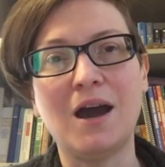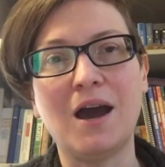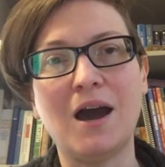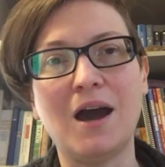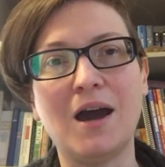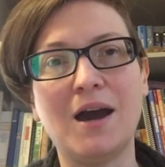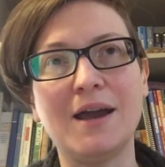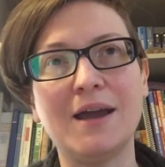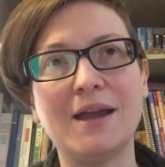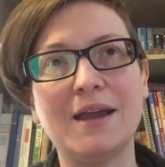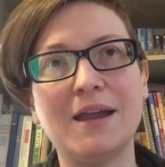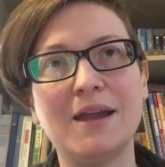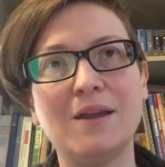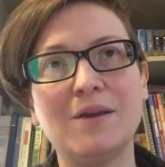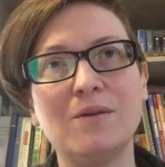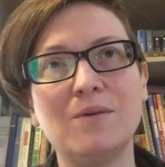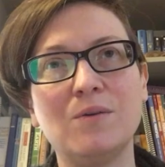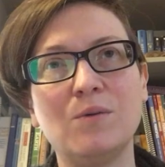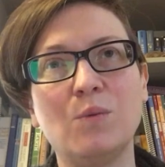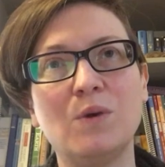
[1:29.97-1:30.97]

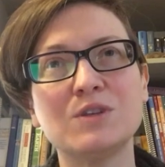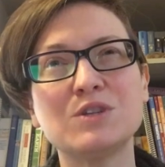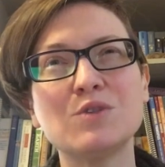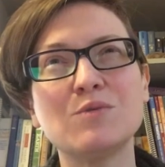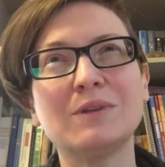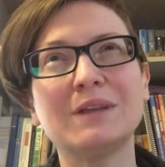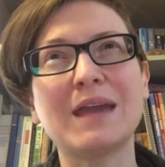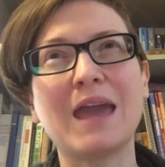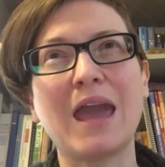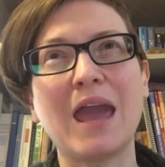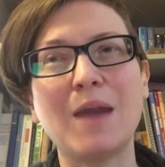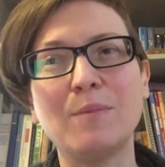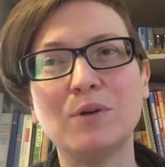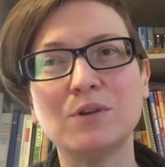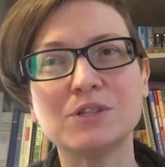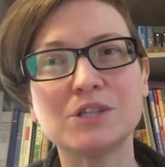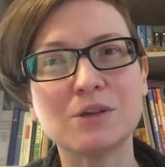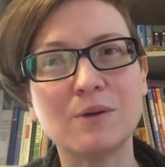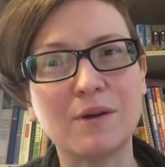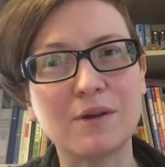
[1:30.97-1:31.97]
I wasn't really
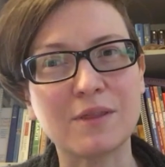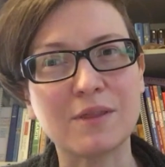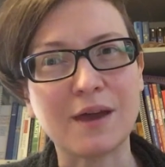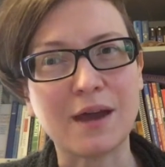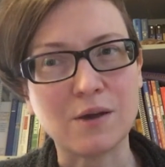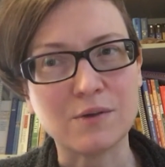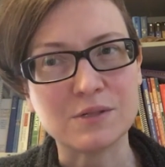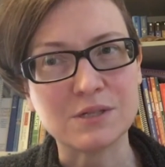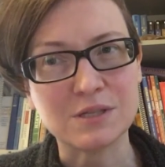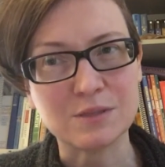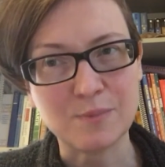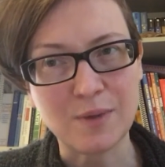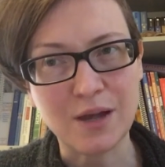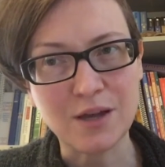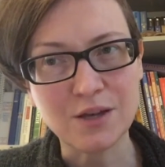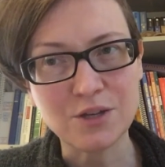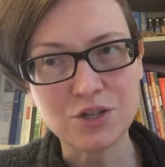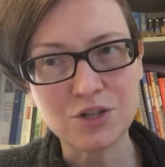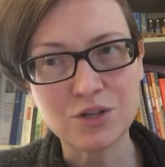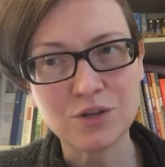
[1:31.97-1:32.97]
able to go out of the house as
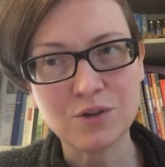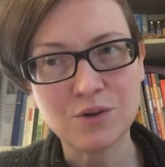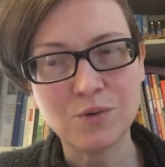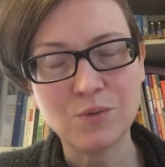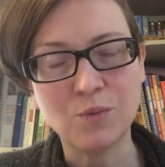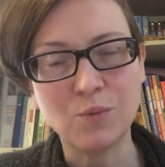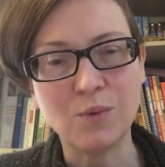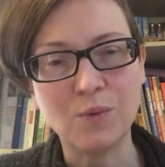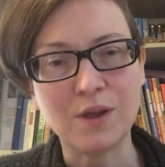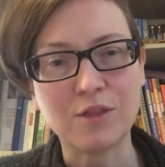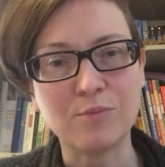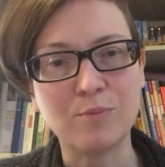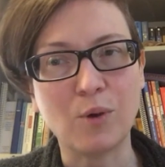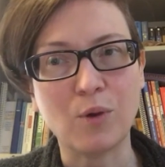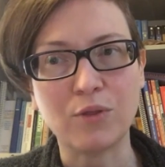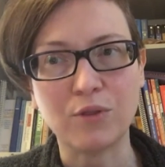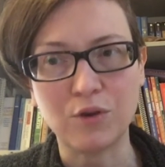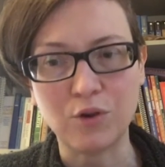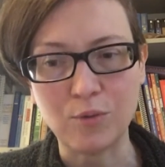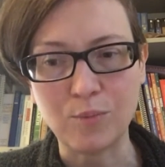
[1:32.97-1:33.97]
much with
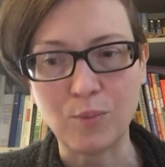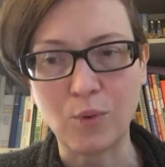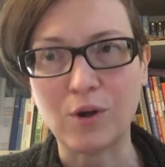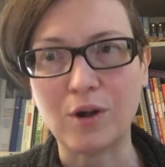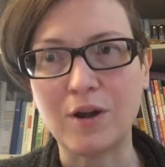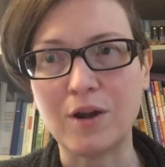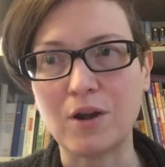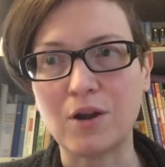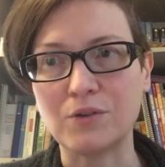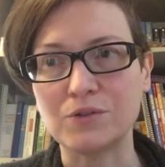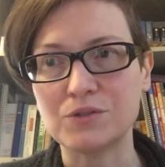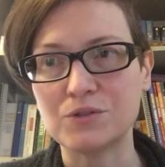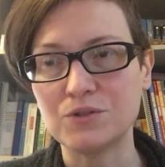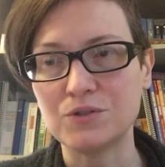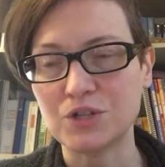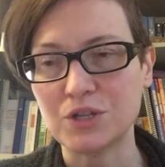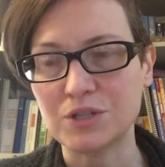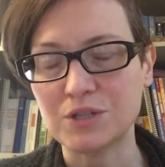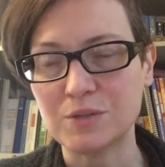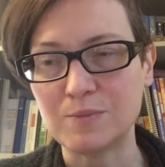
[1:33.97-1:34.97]
both the newborn and also
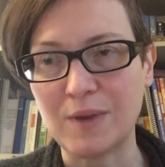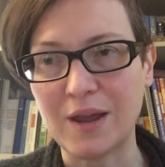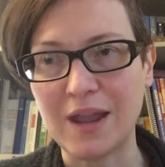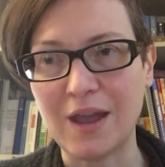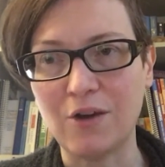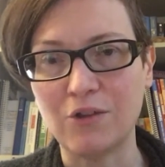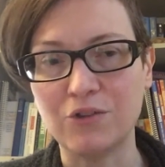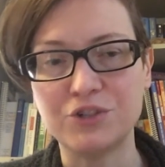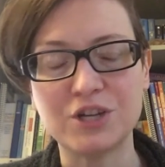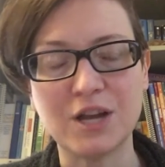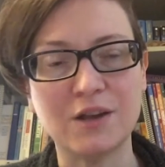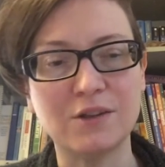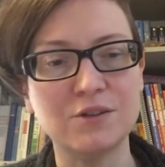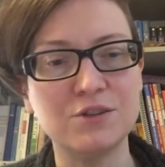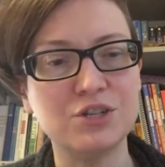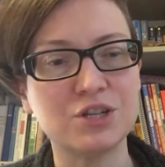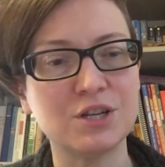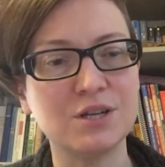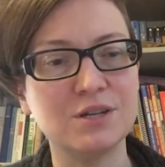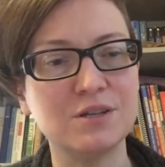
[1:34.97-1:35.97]
just my health
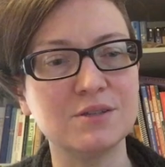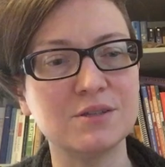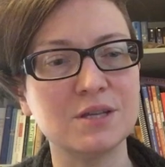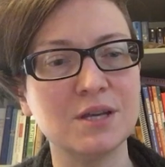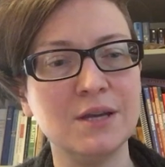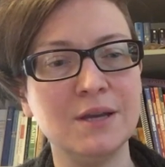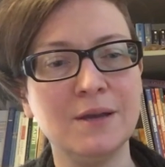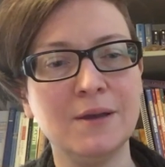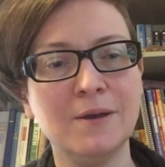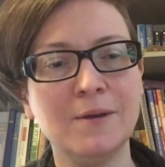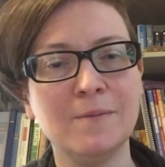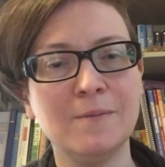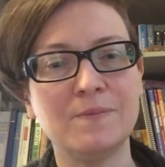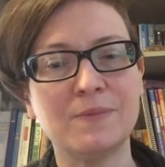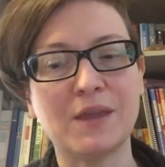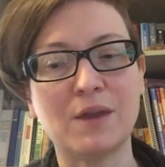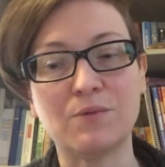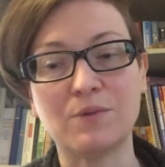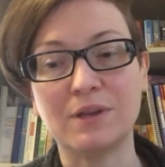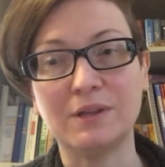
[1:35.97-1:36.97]
challenges
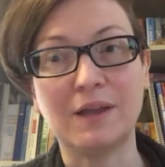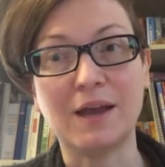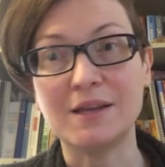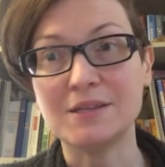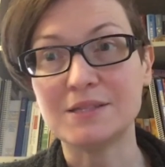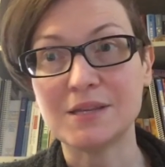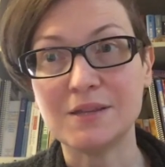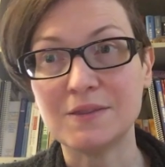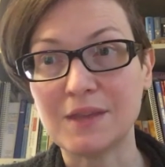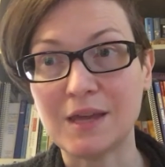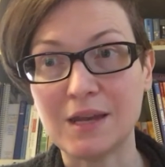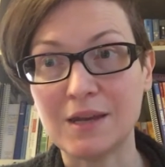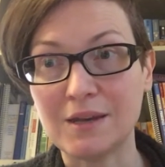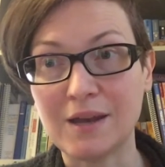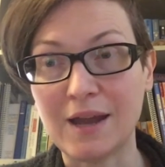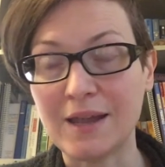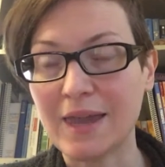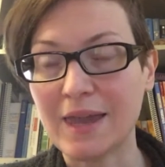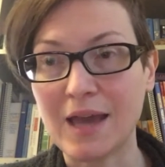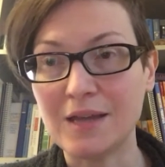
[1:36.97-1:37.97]
and realizing that
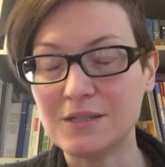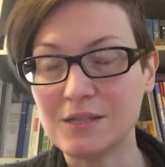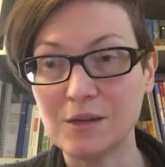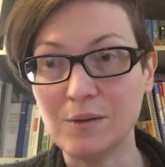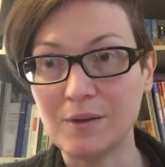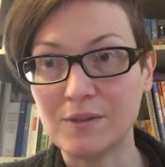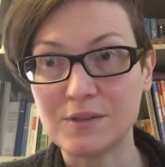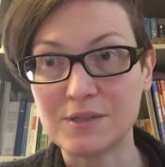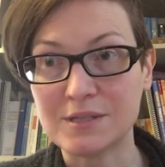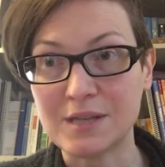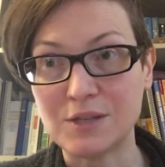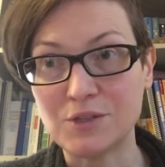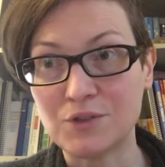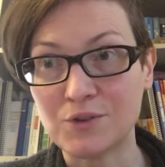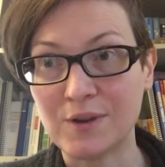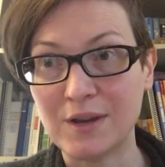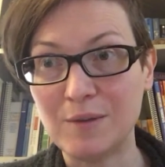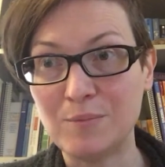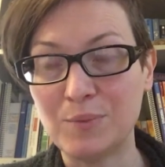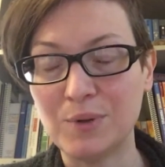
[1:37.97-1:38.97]
I can't deal with the
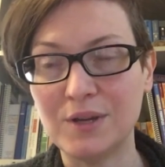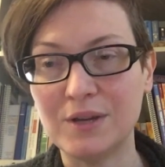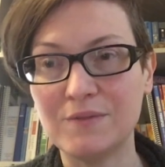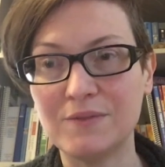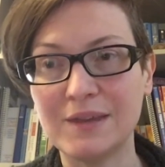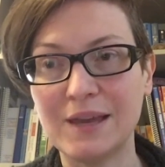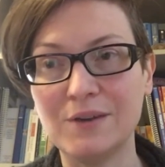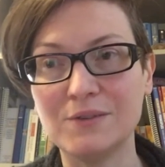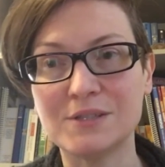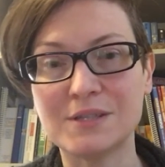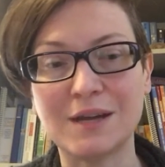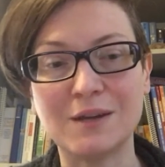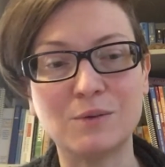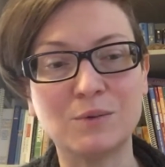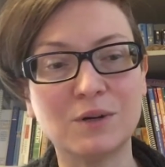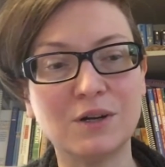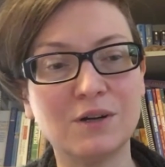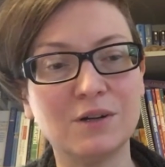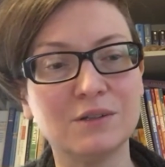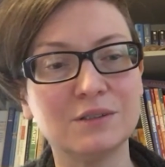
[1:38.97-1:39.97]
sensory input of the outside
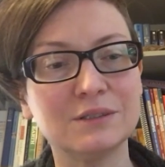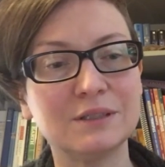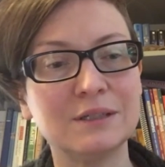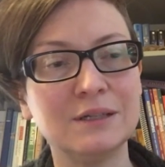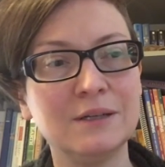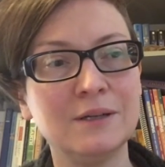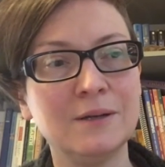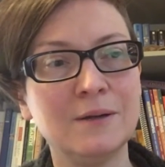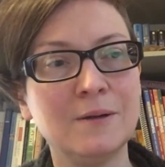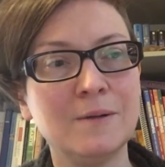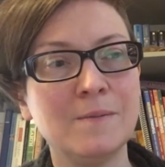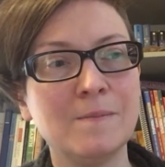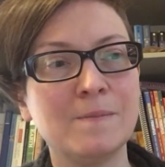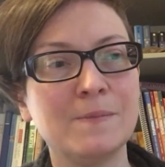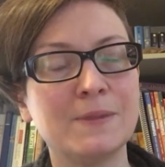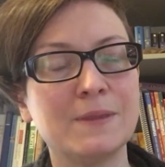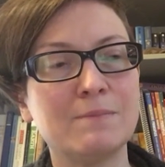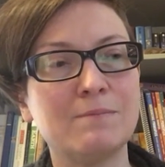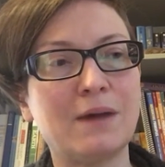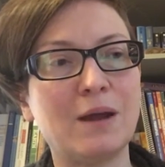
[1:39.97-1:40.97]
world,
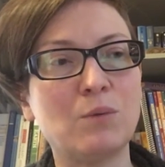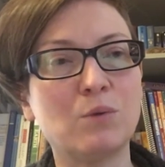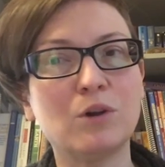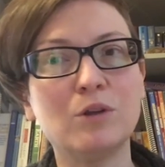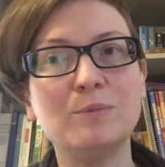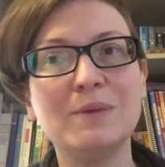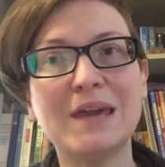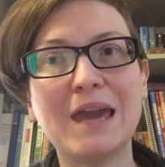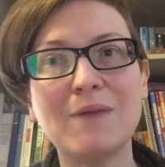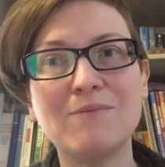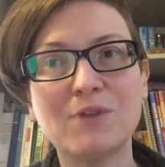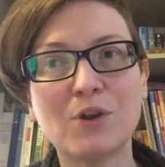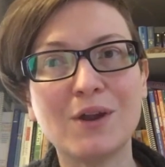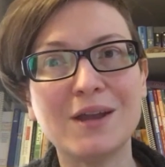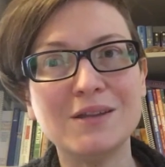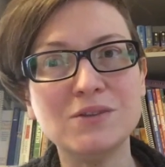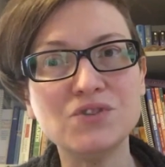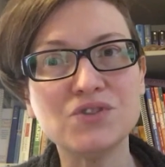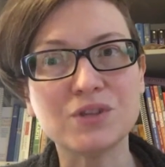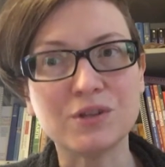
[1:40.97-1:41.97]
my world became very
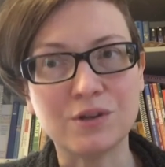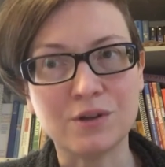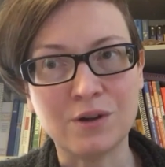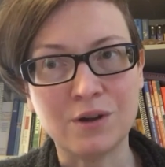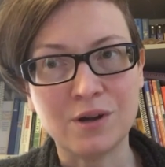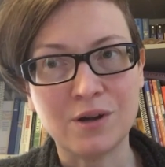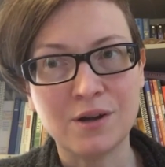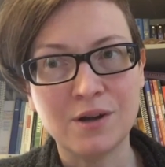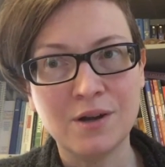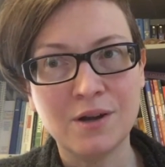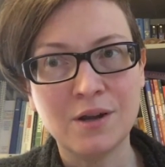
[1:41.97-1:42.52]
insular.